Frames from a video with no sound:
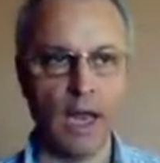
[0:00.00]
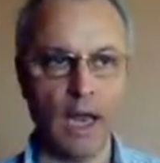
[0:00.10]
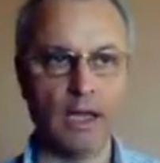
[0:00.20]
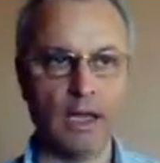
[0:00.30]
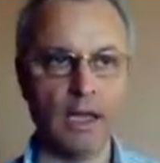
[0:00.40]

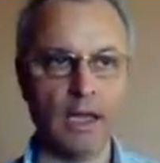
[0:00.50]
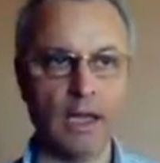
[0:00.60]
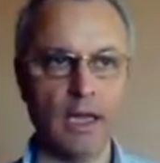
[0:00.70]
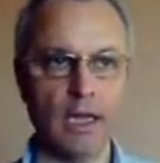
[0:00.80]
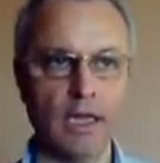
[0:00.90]
And
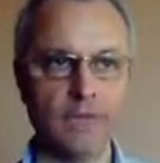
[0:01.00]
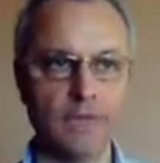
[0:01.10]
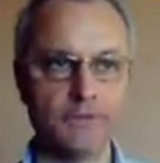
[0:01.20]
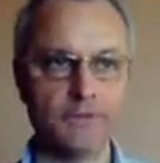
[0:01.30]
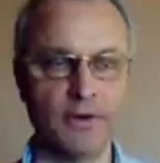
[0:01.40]

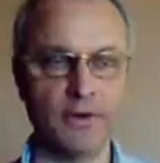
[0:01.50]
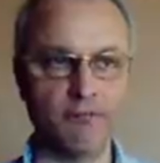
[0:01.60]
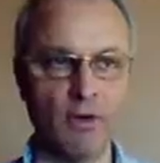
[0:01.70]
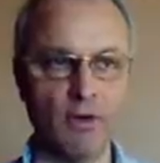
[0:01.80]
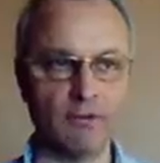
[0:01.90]
he's very
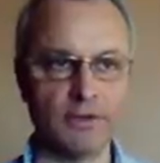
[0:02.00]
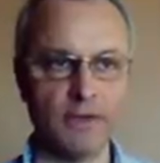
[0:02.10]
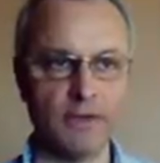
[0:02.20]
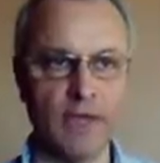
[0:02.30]
involved in